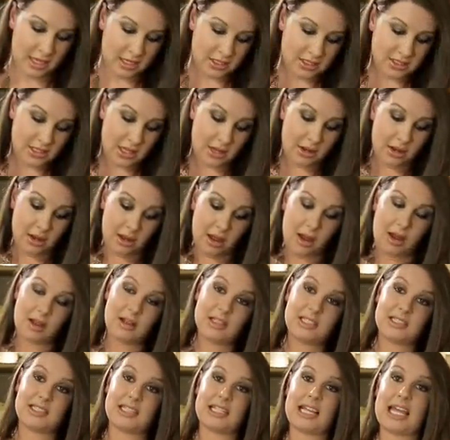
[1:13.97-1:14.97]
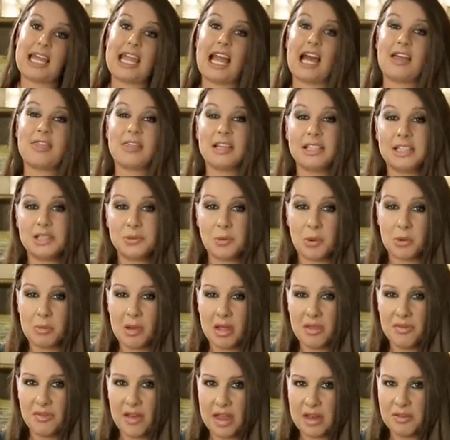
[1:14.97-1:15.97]
So lastly, and this is one of
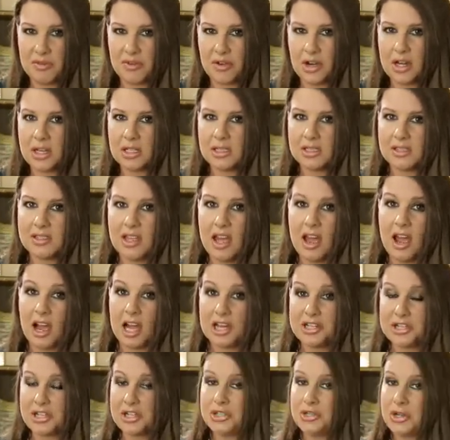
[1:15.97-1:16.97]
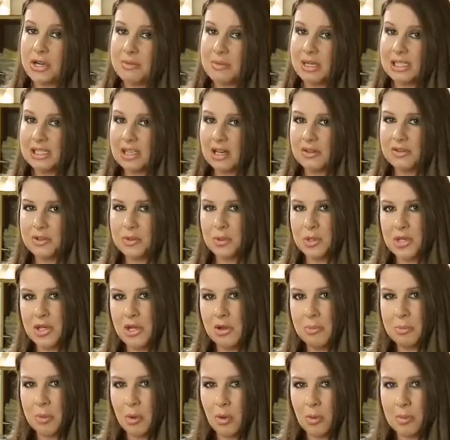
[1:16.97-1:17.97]
my favourites, I do treat myself to a
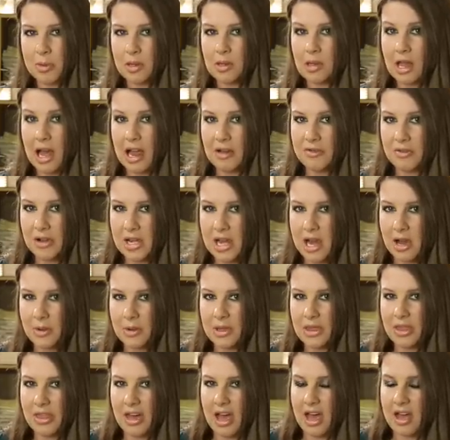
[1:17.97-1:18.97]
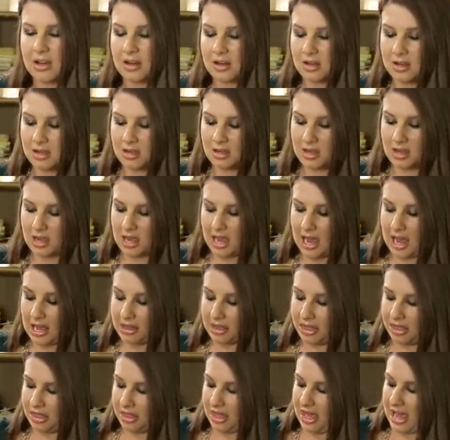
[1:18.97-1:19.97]
new bauble every now and then
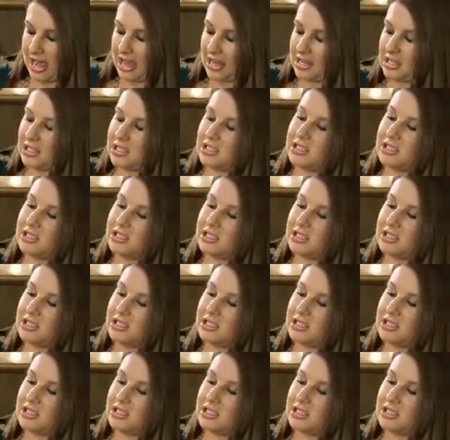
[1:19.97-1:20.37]
and this